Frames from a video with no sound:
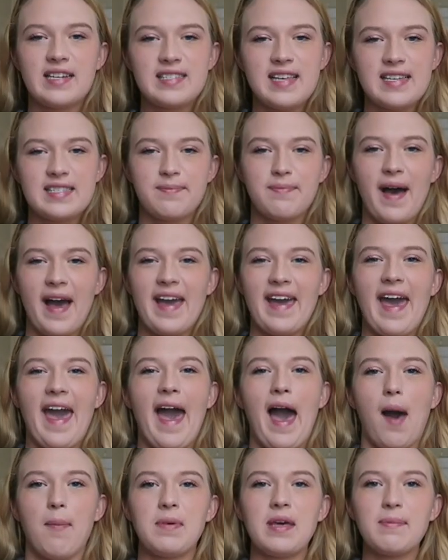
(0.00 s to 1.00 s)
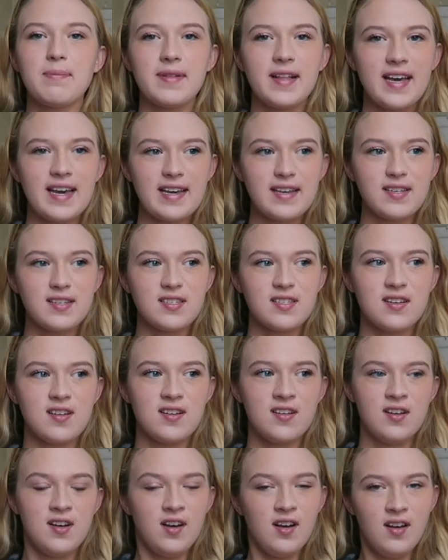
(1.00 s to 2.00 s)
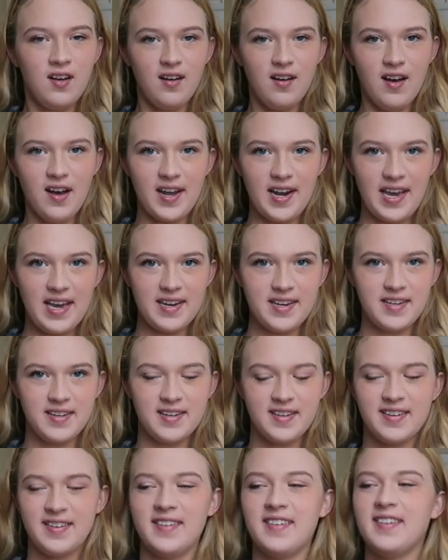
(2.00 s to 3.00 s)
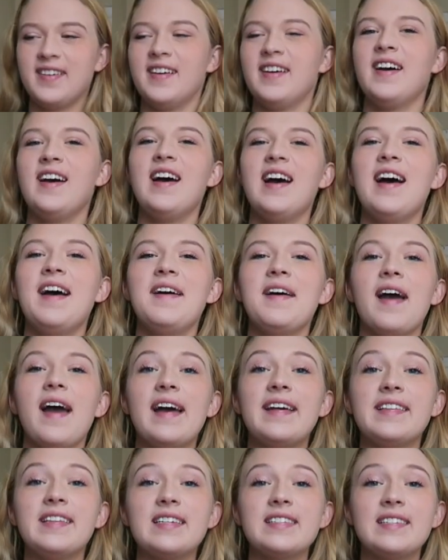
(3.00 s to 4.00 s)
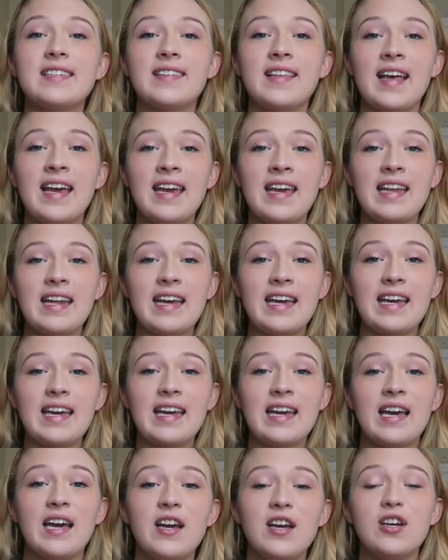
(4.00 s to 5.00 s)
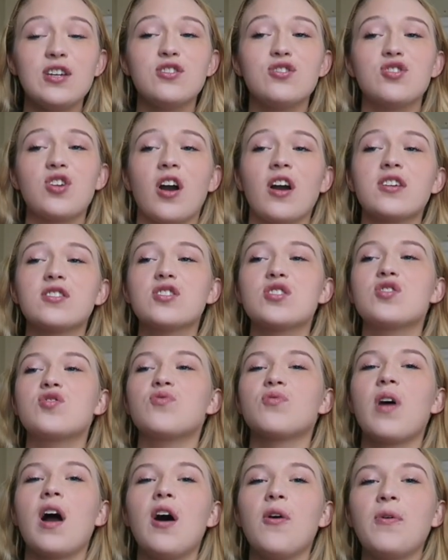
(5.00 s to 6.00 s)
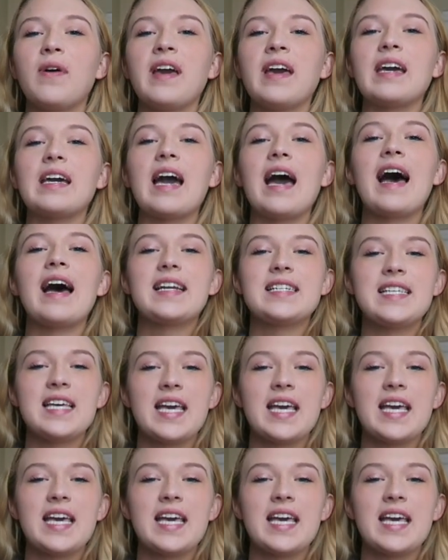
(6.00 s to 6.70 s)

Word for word: it says my happy place on it and this lady starts throwing a